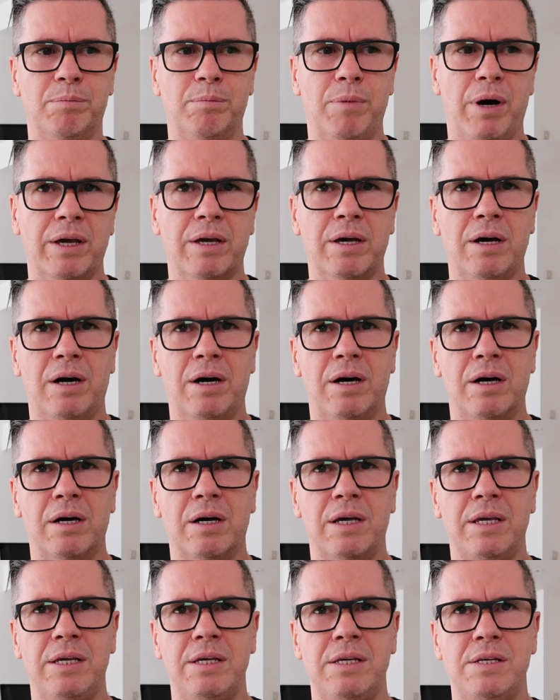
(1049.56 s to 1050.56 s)
My
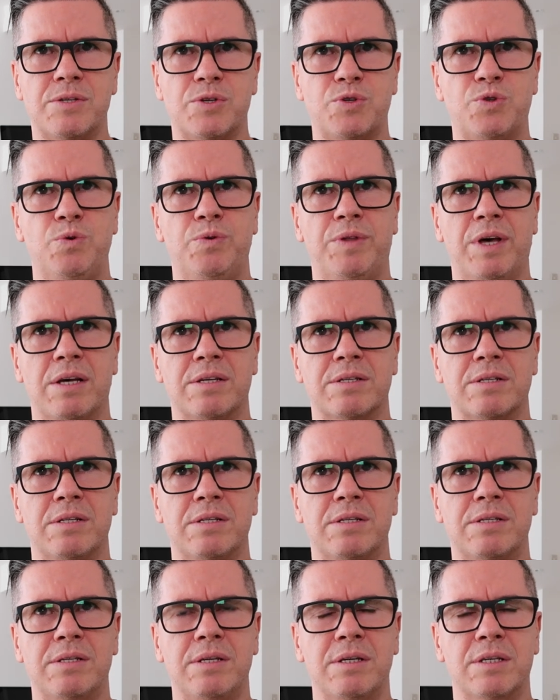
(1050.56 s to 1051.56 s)
car is a
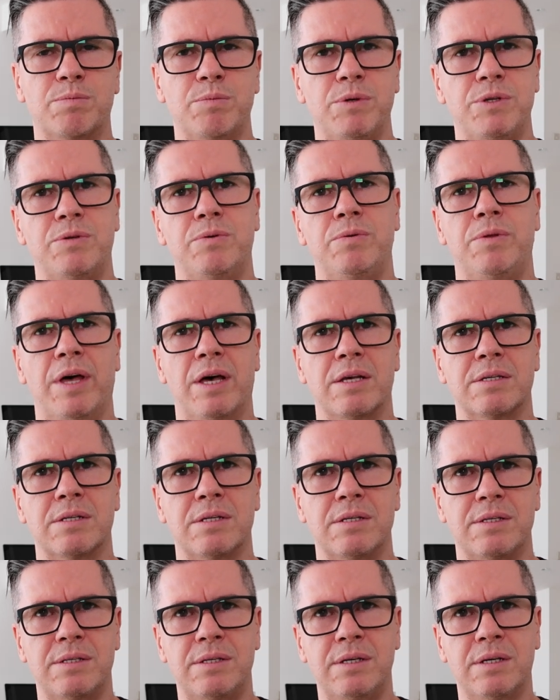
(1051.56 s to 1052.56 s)
2006,
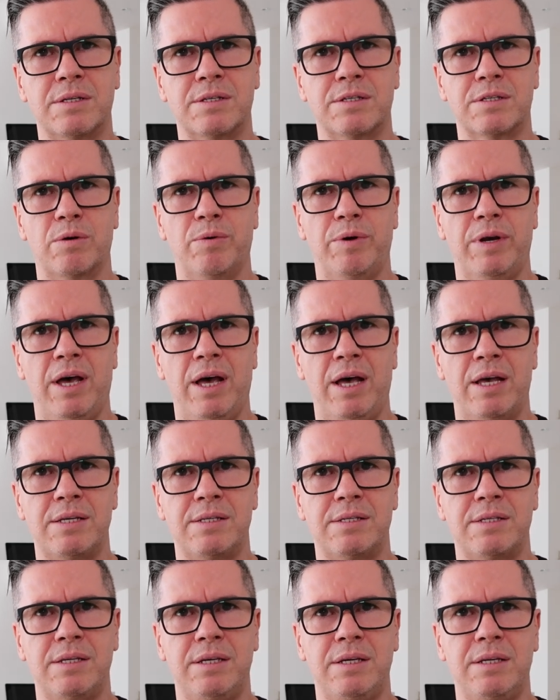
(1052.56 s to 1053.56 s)
mid-2006, so it
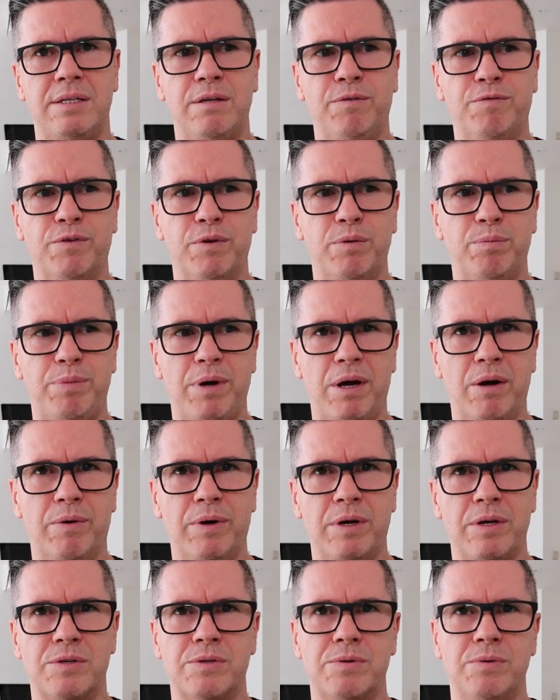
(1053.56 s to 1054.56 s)
has the different
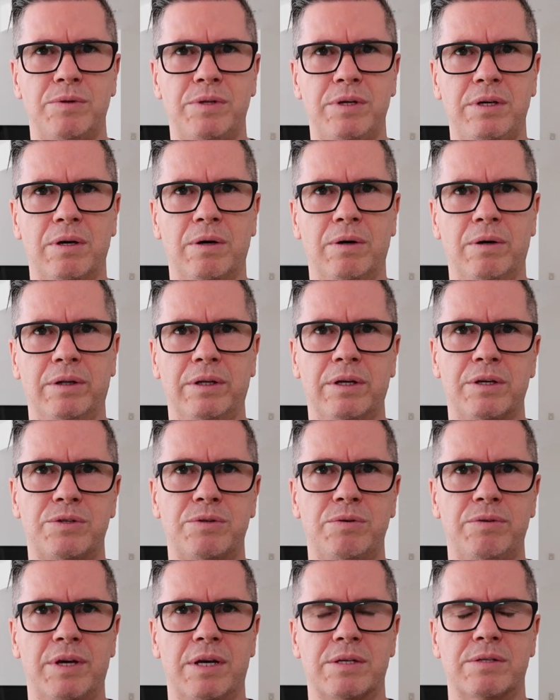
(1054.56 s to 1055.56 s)
bearing to the earlier
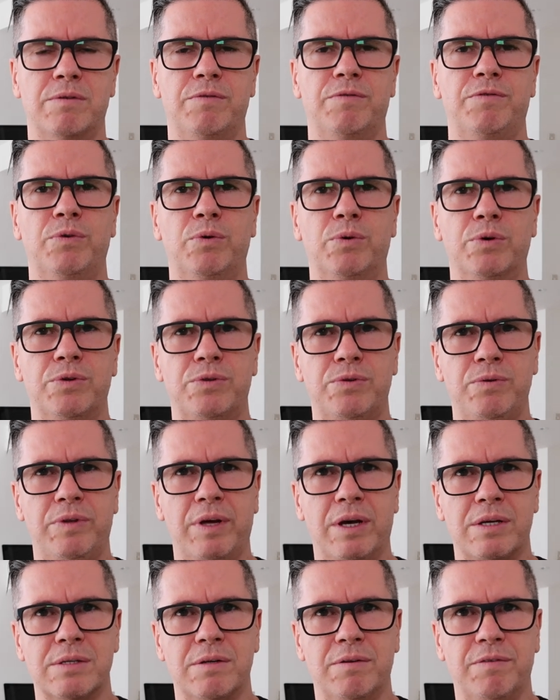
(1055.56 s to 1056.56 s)
2004 to
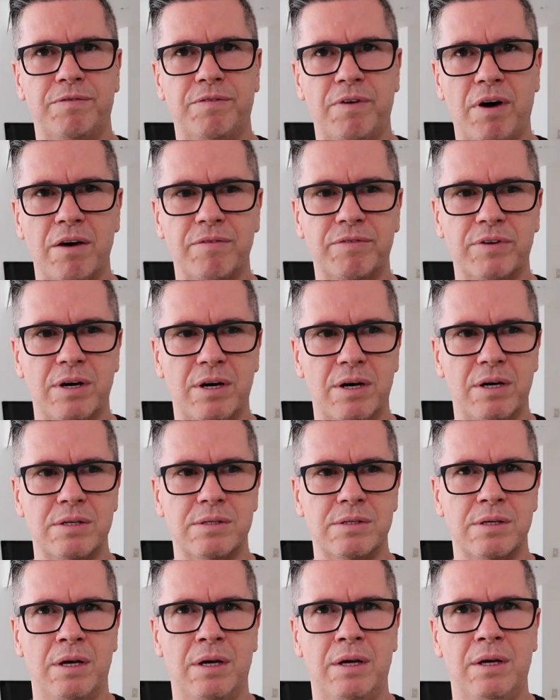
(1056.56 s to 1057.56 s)
2005
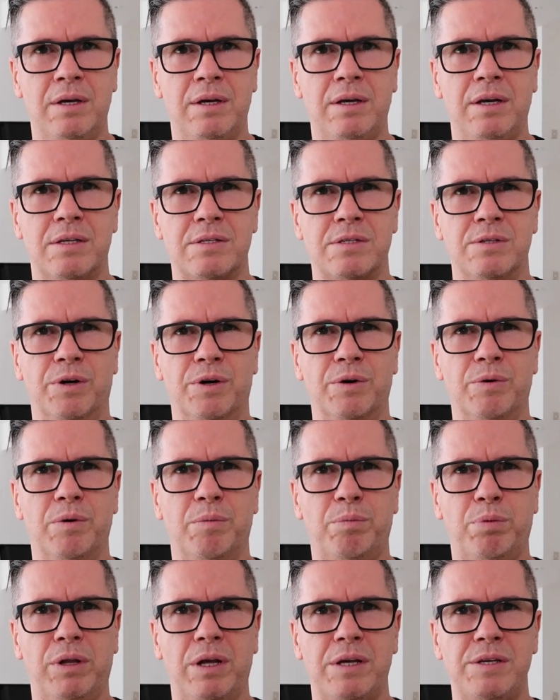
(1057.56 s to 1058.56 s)
cars. It's not a
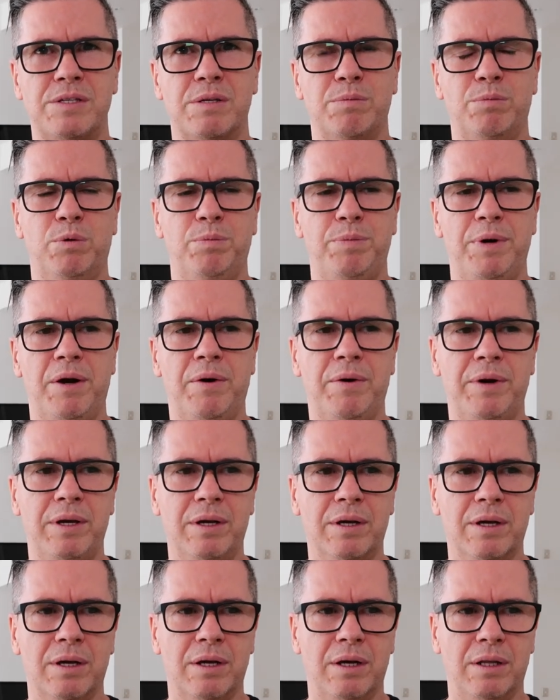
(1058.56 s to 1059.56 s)
replaceable bearing.